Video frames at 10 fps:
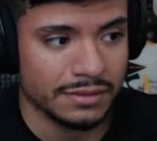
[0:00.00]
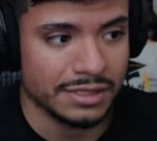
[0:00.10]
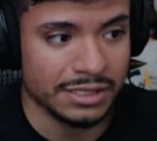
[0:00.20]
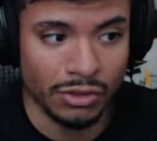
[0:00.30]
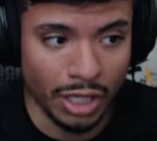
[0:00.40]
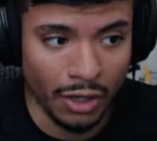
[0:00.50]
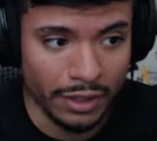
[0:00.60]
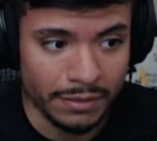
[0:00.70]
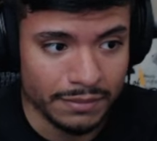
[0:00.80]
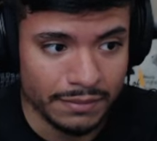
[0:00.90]
Still
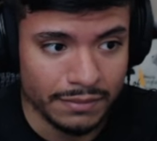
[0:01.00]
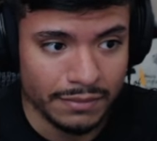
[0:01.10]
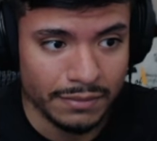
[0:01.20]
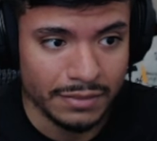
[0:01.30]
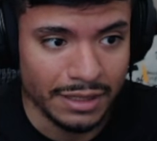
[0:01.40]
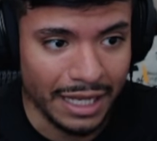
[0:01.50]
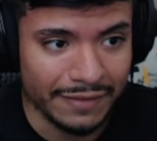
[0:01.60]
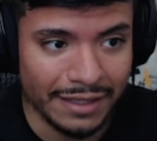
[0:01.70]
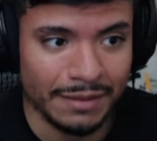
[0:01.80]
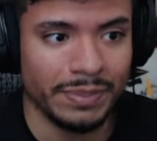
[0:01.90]
going. And
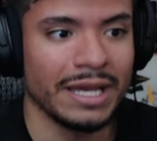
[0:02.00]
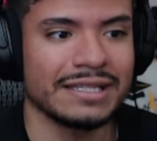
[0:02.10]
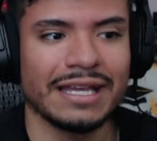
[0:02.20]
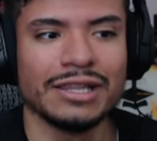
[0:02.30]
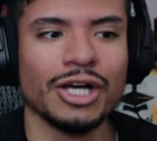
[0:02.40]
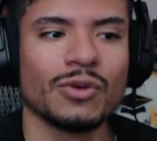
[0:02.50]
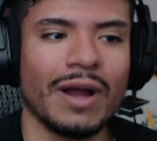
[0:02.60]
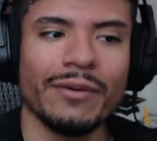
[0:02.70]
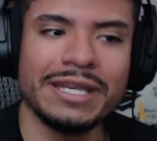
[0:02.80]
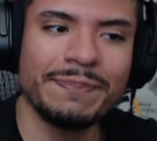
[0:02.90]
then it picked, and look,
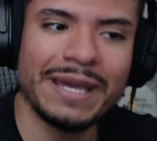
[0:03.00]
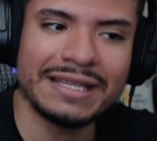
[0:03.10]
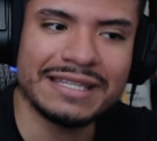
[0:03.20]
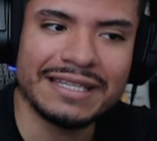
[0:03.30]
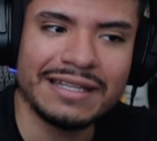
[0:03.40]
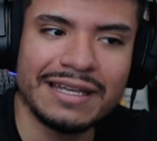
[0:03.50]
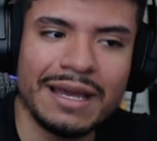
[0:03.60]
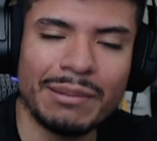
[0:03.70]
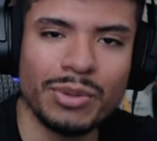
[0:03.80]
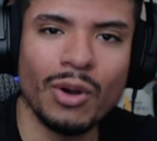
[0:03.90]
right when he picked it,
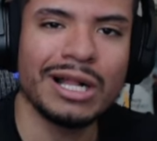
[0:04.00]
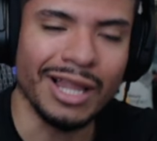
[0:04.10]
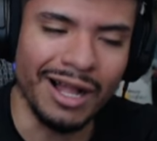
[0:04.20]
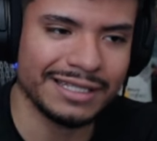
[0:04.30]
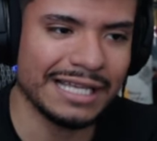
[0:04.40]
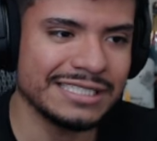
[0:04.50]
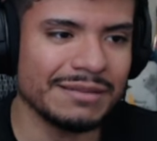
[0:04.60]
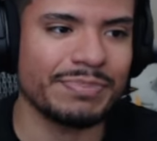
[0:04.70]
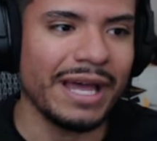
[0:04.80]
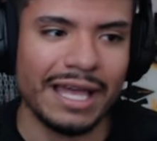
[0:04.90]
bro clocked that
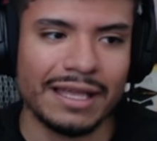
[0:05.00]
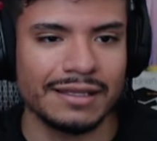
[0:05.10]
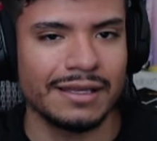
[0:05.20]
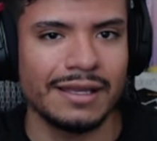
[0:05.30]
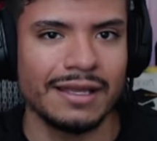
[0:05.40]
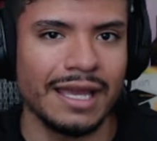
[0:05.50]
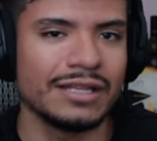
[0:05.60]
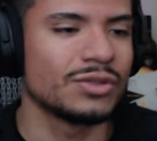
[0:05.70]
shit back and threw